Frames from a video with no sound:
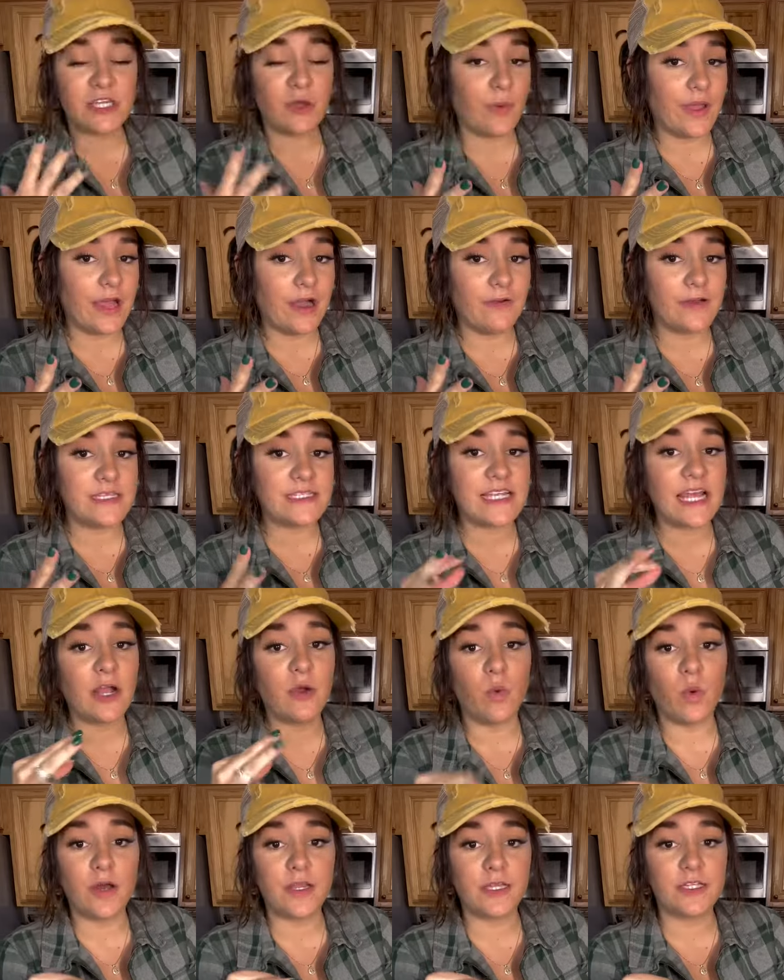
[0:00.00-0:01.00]
we always take
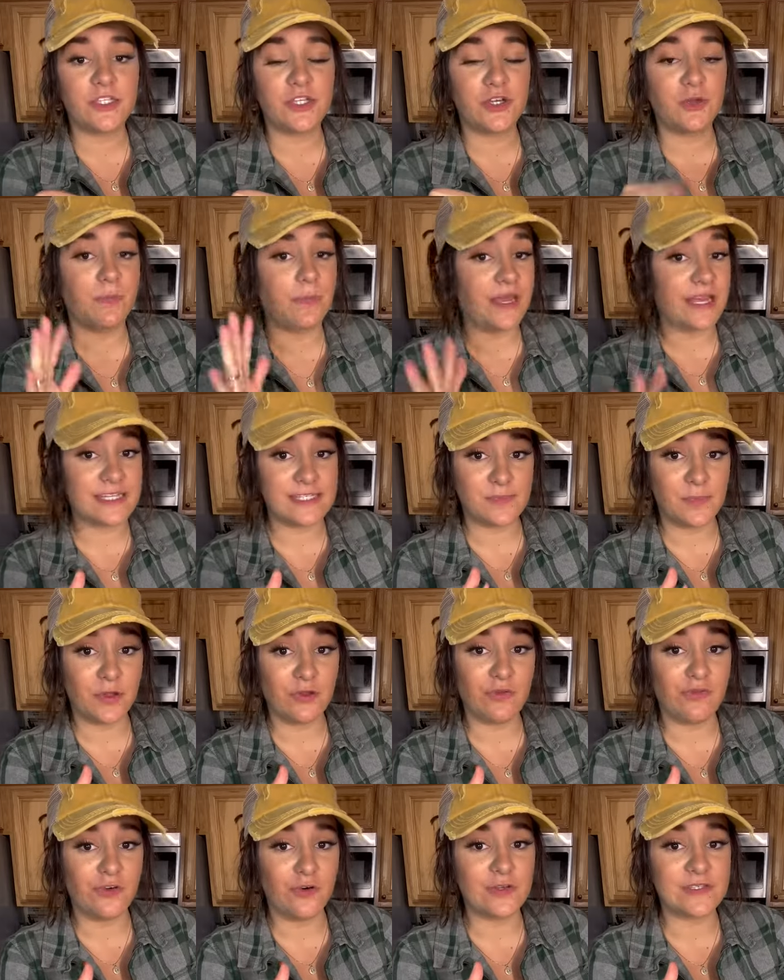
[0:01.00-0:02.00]
1 to 2 big
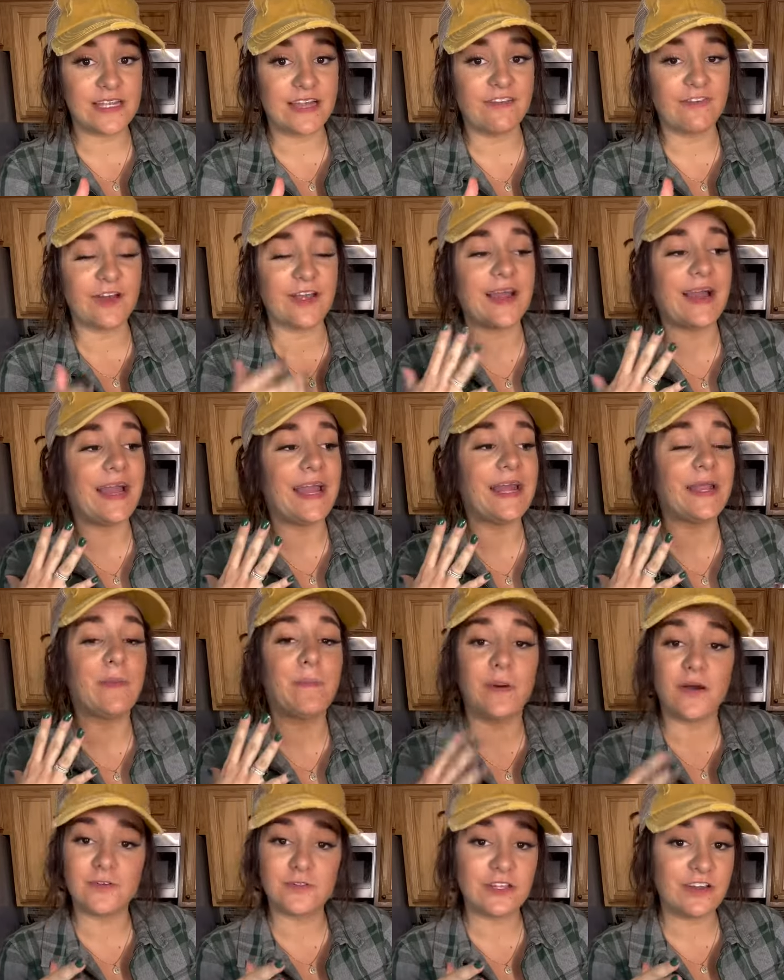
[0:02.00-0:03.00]
spoonfuls every night.
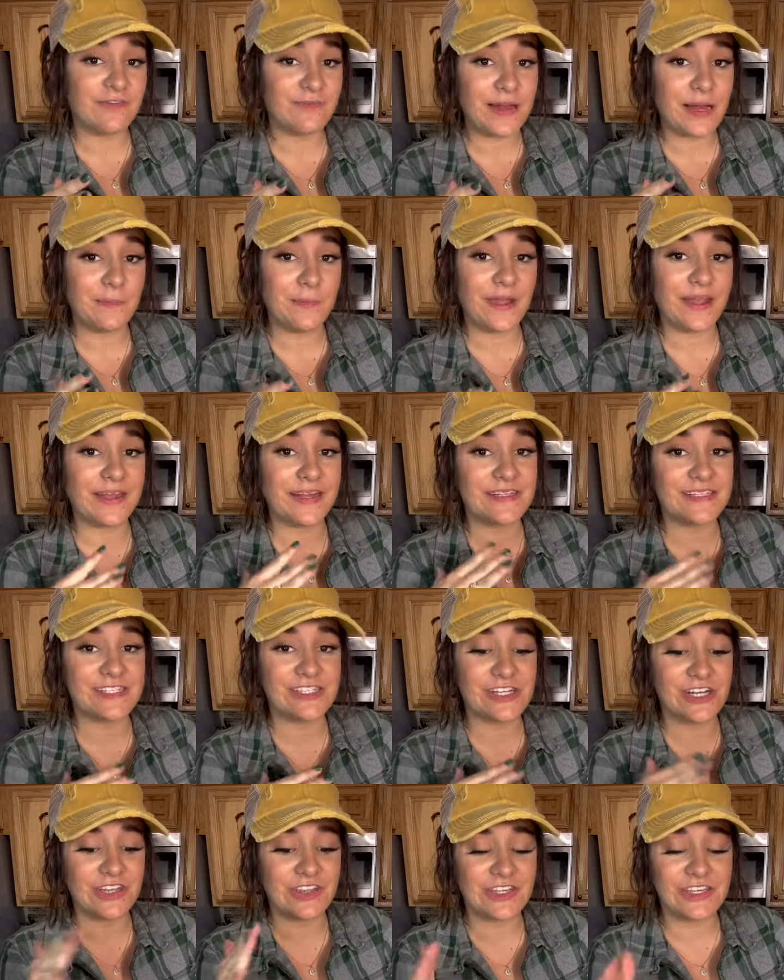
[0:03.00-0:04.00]
Both of my parents
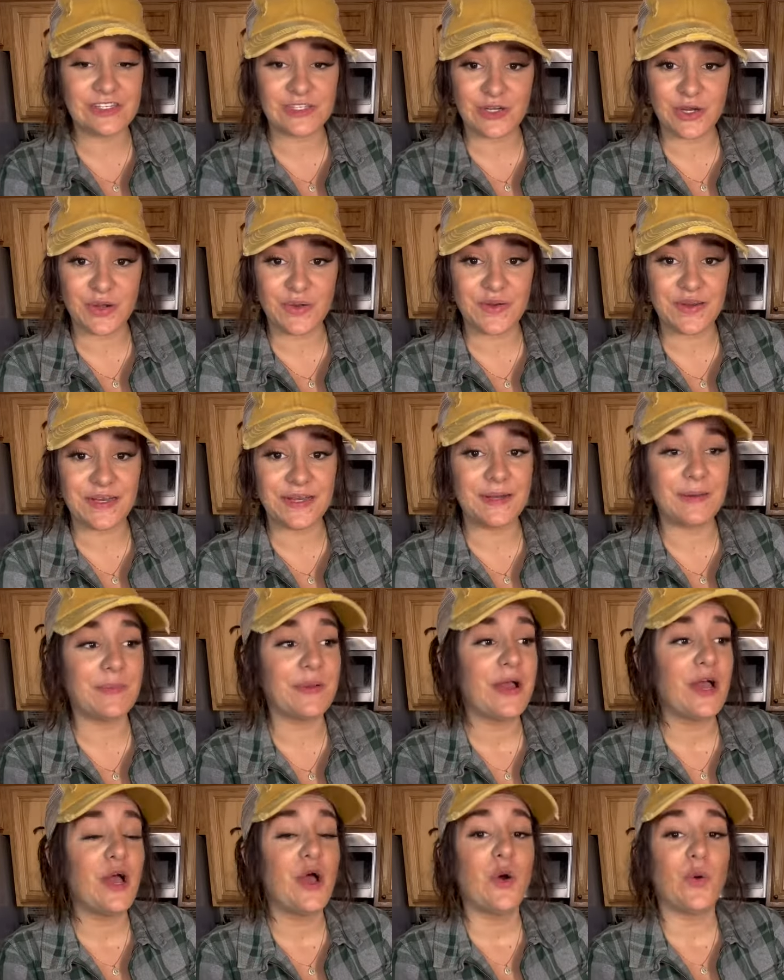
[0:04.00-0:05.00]
took this growing up.
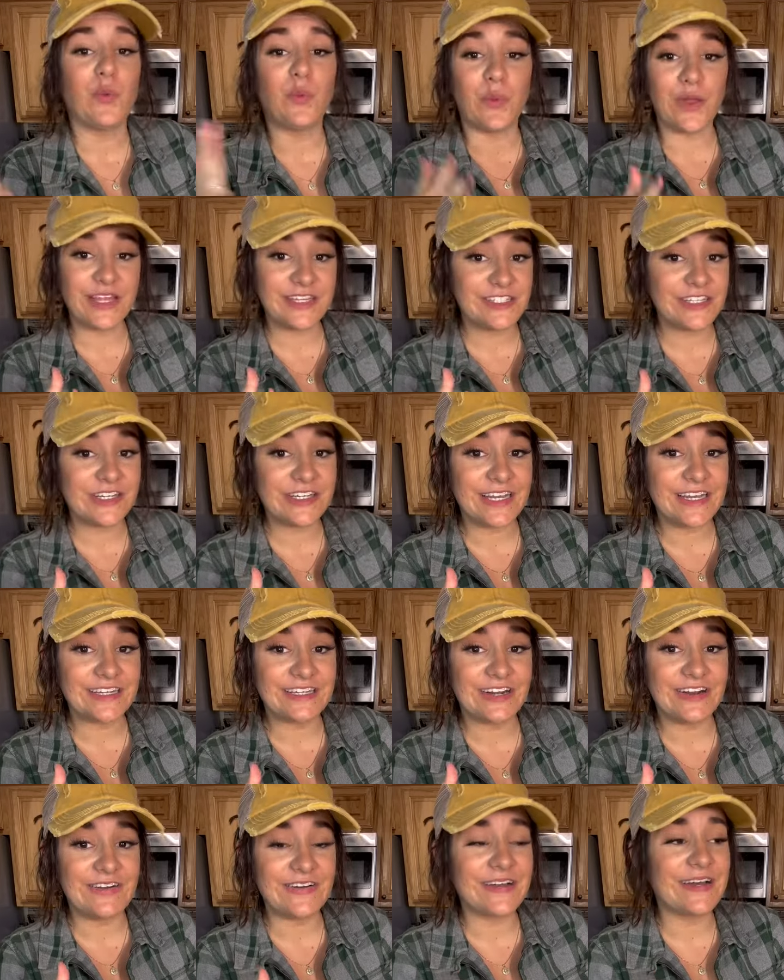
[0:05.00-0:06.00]
We took it
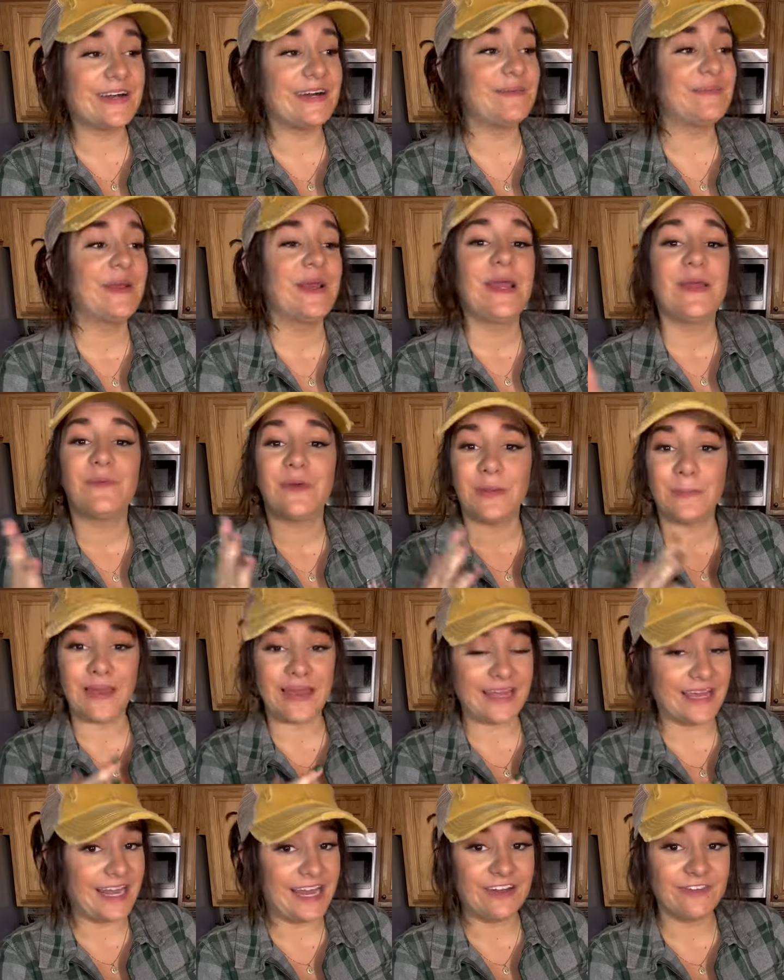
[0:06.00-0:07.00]
growing up. We make
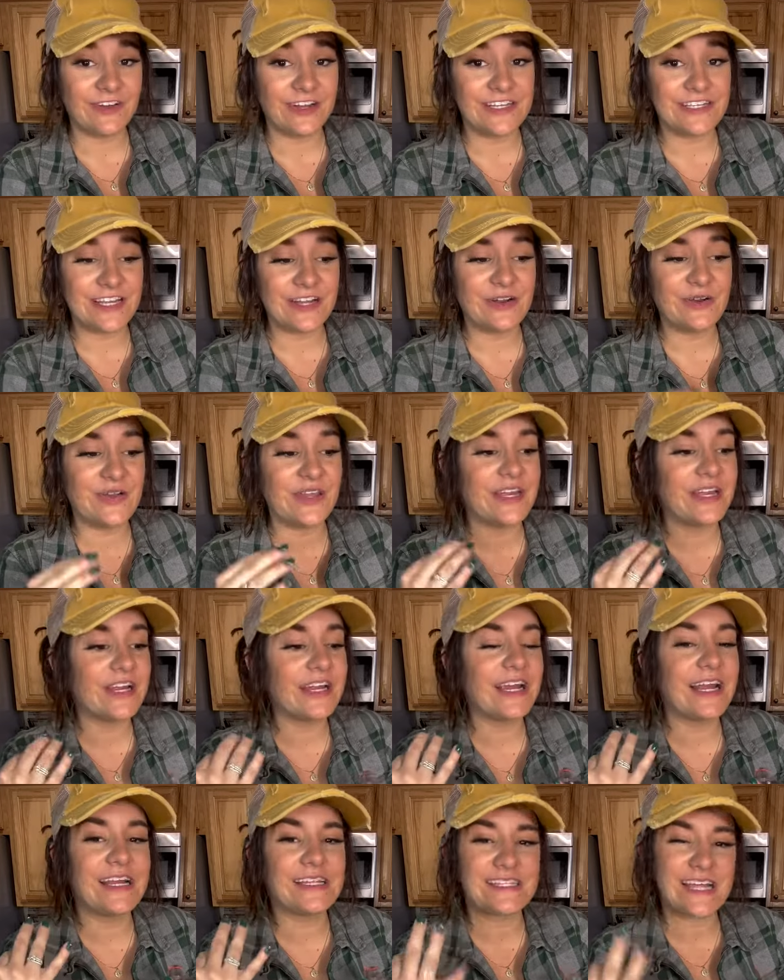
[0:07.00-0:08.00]
it every single year.
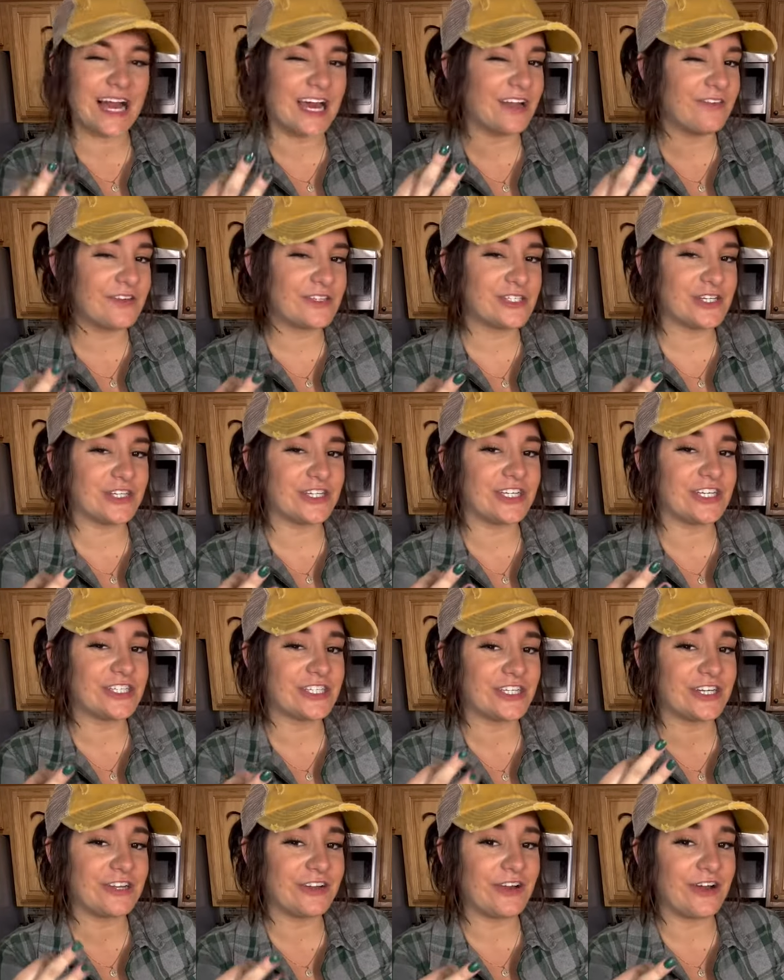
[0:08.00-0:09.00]
It's kind of a tradition
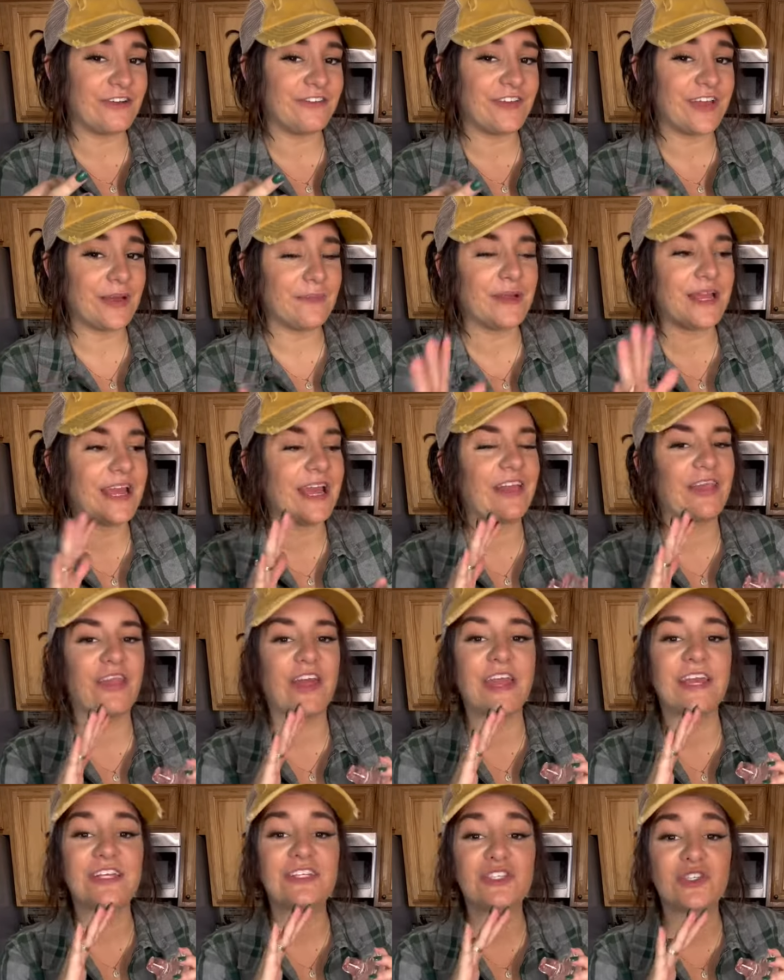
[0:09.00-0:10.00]
in our family.
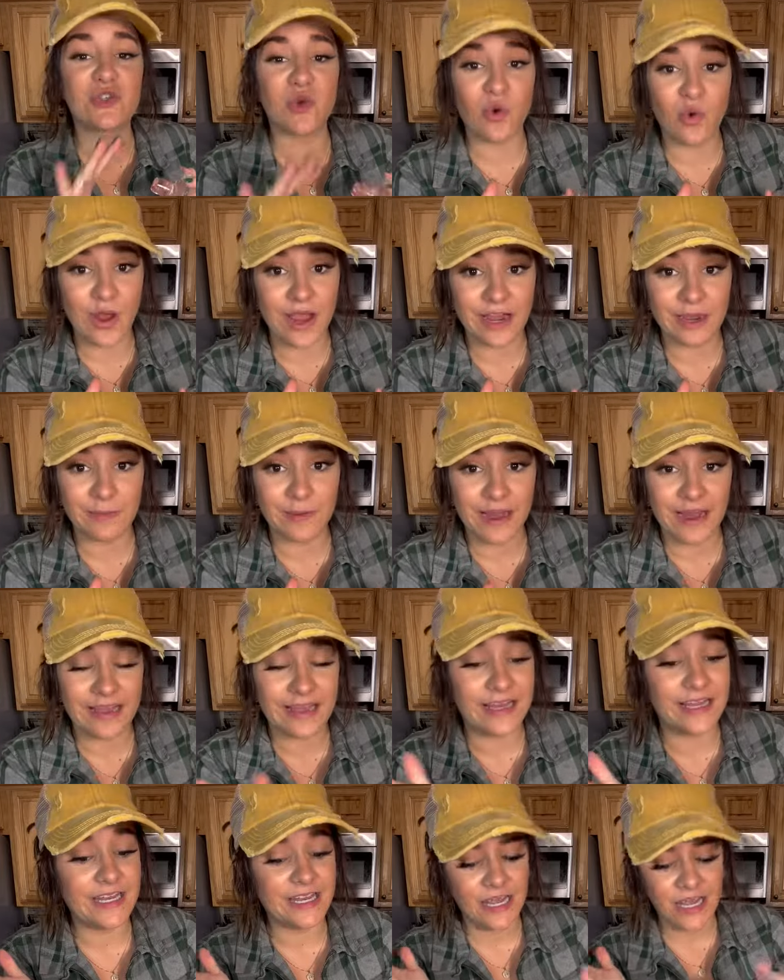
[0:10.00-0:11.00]
They swear by
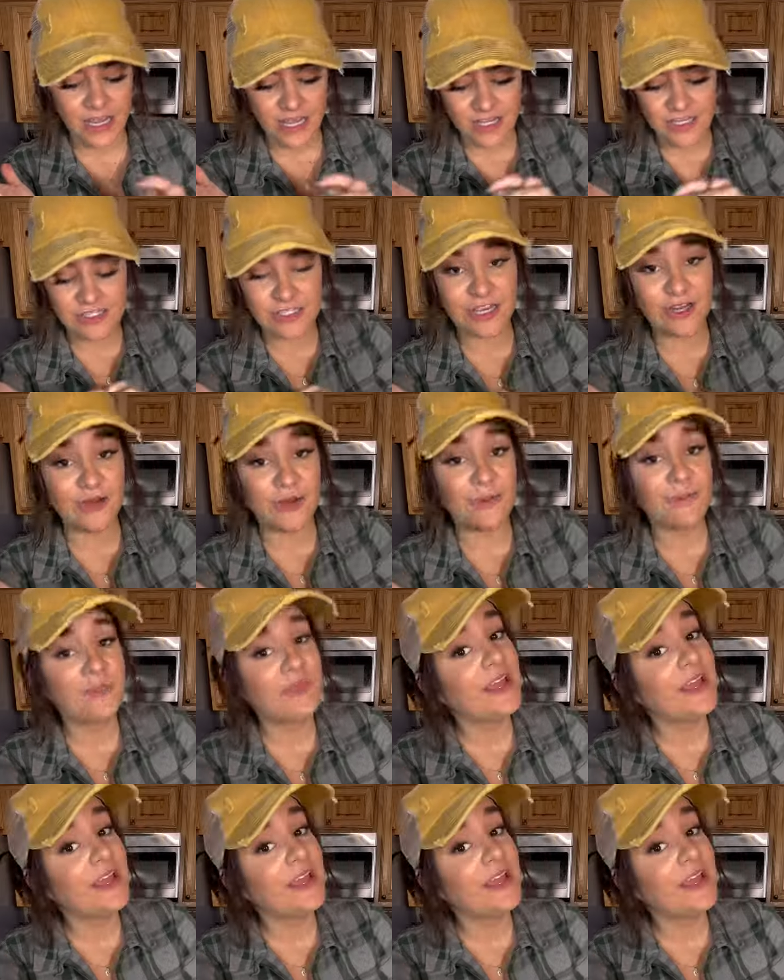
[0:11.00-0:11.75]
it. So